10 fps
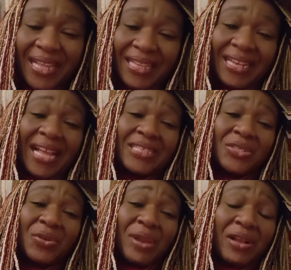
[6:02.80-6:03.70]
The last
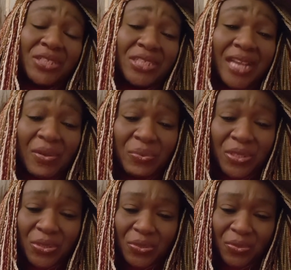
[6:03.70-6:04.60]
story I'll share
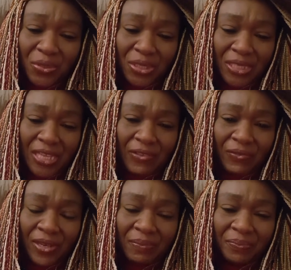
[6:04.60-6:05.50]
with you this
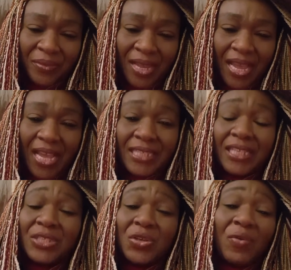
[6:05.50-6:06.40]
evening is a
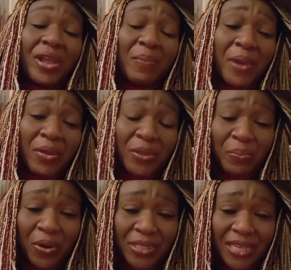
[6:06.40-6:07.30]
story about the
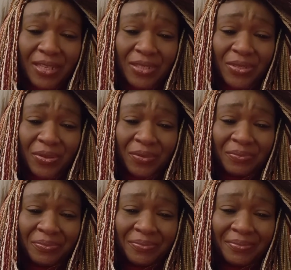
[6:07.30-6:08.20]
prodigal son.
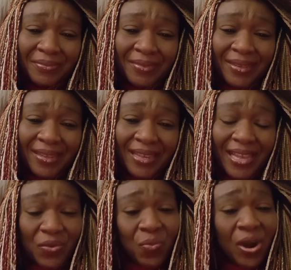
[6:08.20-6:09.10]

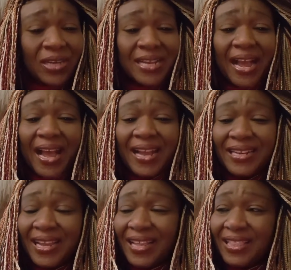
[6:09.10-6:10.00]
He'd worked hard,
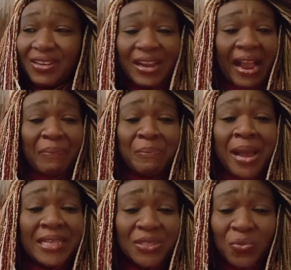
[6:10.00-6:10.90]
he'd
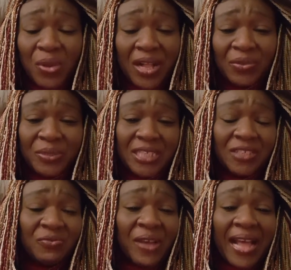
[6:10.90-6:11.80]
amassed wealth with
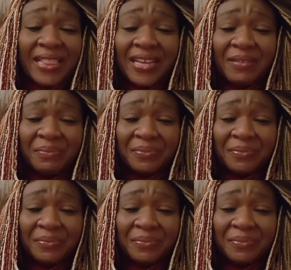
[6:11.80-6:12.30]
his father,